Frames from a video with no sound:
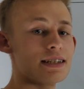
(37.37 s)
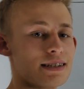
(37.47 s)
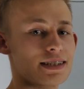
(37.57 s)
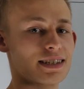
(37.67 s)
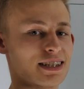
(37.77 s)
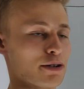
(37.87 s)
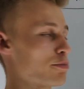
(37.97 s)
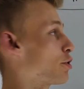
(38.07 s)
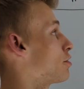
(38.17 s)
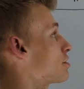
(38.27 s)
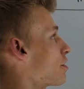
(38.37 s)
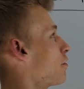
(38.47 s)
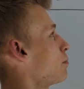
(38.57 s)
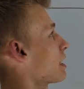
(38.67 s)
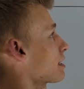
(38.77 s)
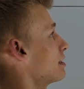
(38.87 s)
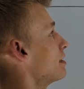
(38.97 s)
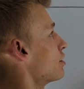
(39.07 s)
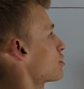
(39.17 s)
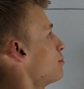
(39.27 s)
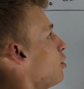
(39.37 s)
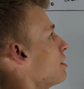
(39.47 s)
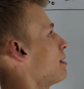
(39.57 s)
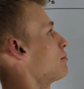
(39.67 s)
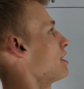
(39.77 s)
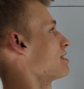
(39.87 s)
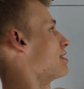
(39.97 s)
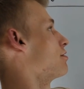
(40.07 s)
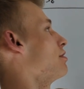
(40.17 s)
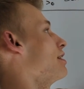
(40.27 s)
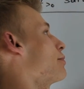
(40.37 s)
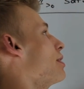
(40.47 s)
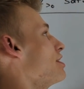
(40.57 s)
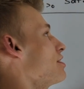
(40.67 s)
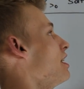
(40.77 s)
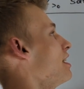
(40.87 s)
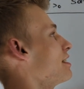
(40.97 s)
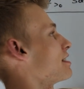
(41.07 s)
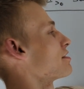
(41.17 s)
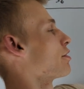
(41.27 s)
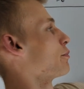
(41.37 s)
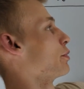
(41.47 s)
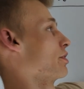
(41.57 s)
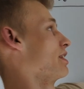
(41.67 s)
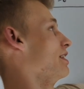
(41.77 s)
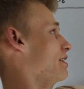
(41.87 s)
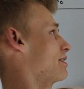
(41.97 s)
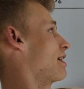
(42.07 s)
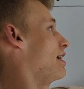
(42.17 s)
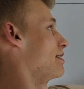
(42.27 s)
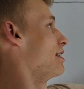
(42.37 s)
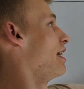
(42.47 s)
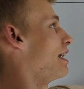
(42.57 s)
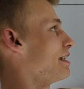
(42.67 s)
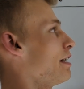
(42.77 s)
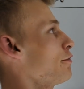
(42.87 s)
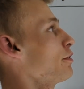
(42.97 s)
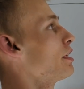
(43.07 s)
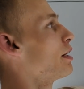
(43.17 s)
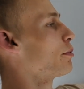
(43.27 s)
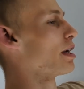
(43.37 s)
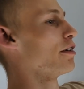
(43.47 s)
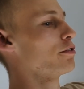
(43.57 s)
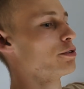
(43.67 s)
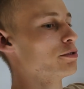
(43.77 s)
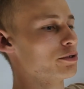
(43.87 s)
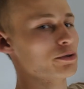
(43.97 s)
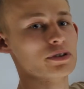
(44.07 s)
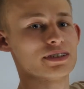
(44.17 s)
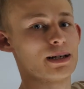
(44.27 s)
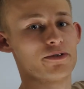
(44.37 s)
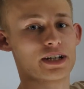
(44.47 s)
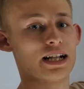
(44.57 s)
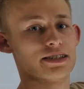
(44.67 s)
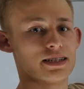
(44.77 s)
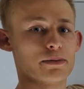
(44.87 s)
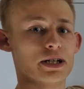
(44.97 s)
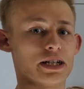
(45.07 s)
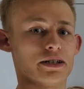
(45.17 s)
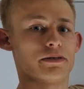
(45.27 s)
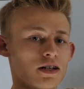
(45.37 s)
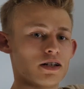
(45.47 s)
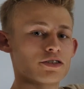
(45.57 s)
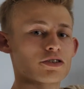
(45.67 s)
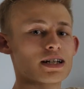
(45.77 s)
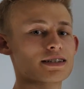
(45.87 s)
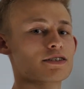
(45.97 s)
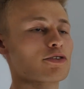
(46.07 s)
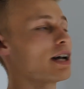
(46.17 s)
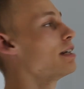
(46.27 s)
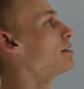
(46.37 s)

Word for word: that the approach of plugging in small numbers into the equation does not work in this case, and therefore we have to do something else in the beginning. So let's try